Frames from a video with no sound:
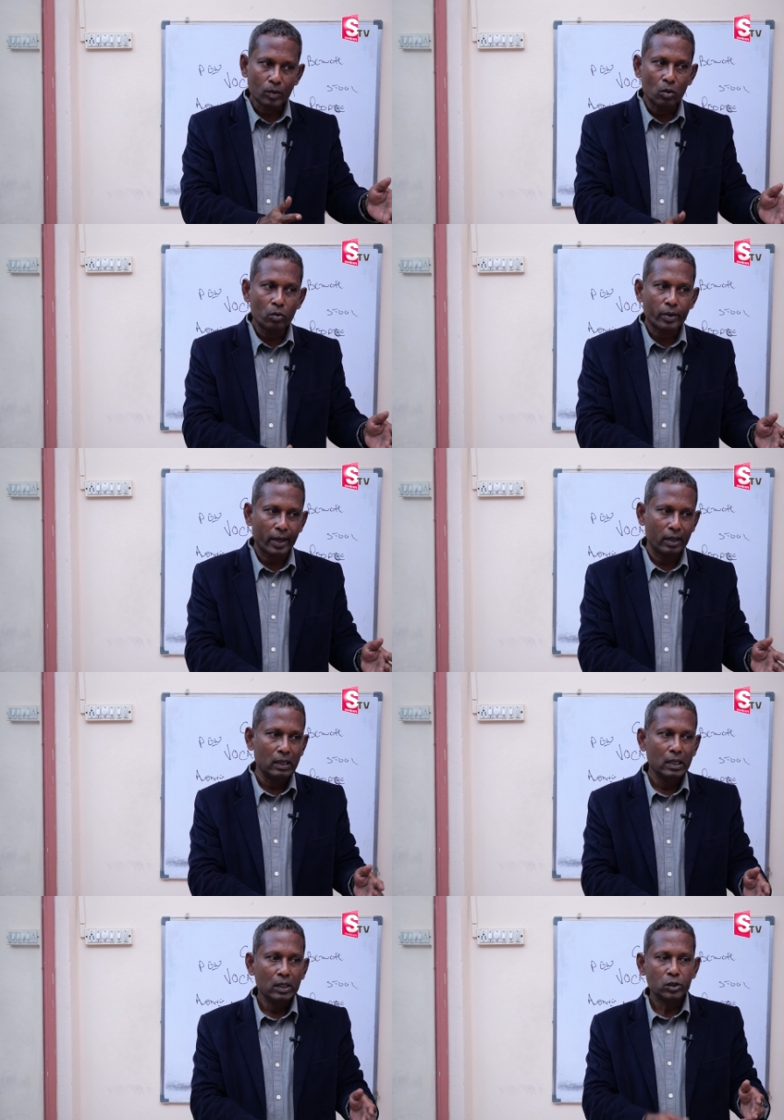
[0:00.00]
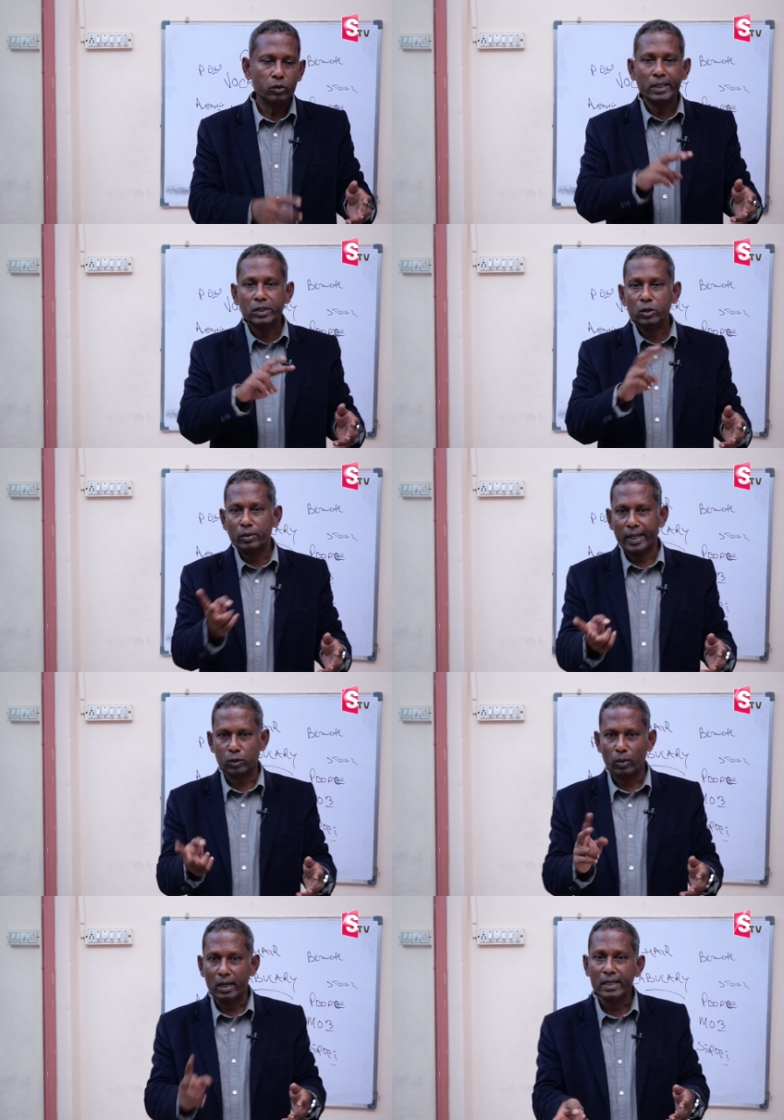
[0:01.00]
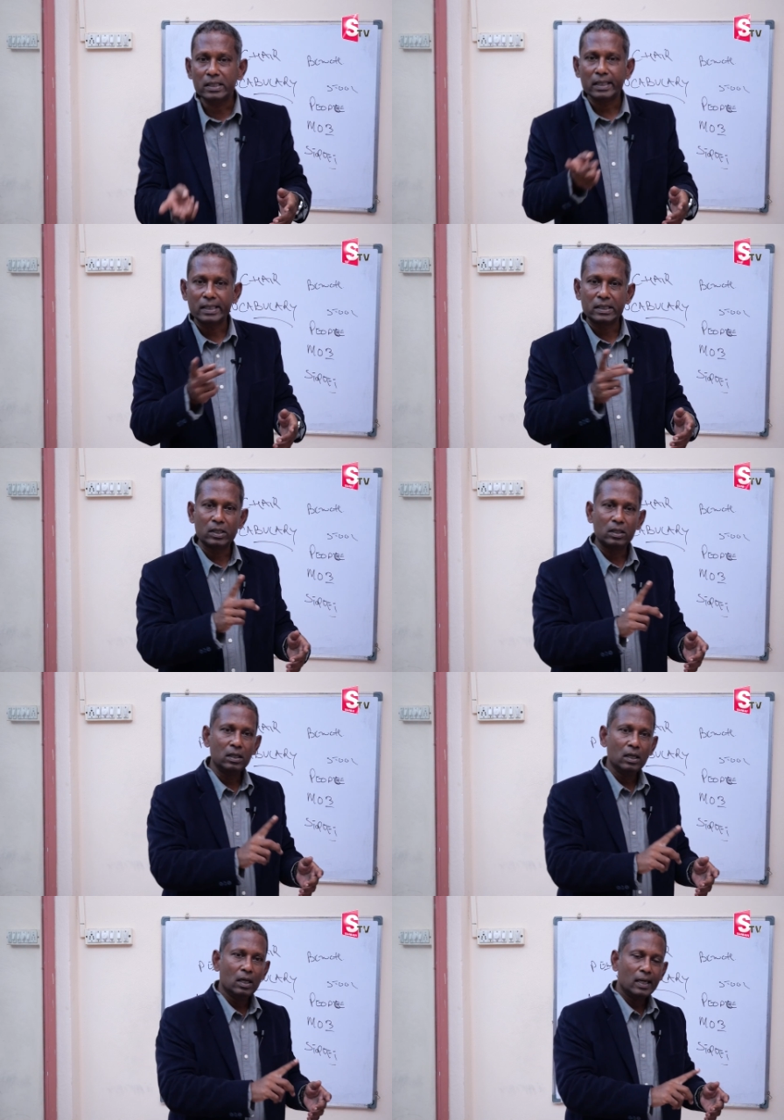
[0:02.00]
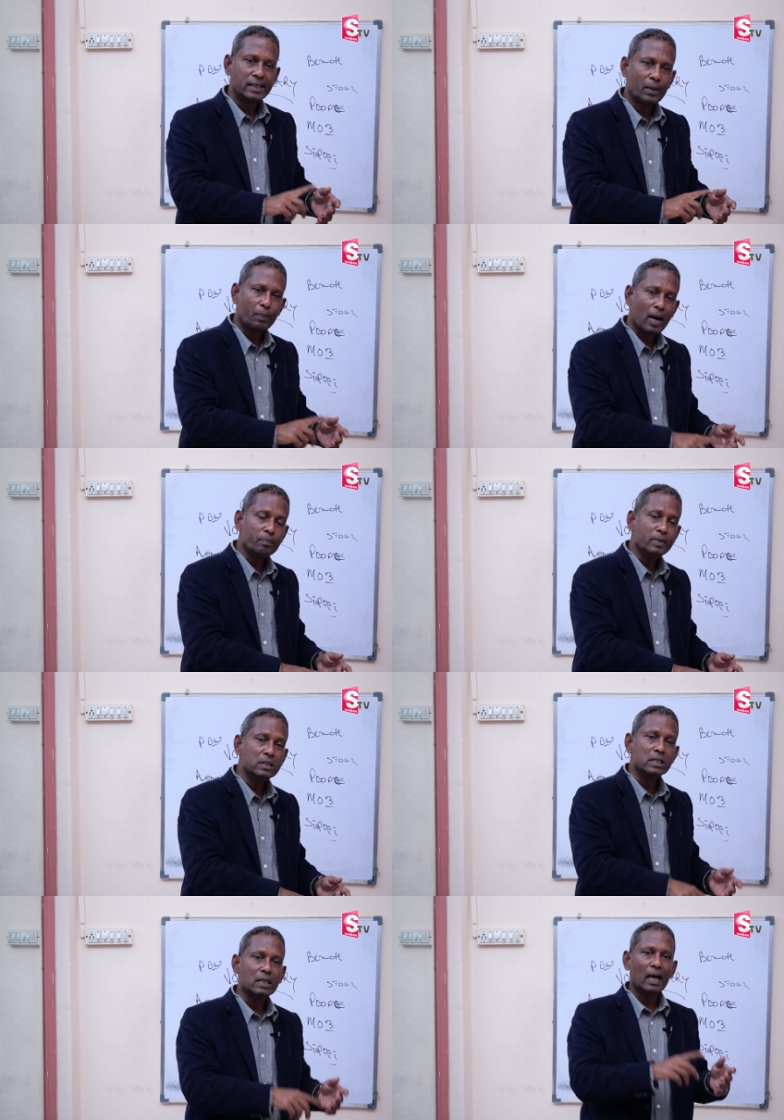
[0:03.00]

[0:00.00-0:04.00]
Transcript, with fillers: Okay. So these two things. One is it's a, let's say, apartment.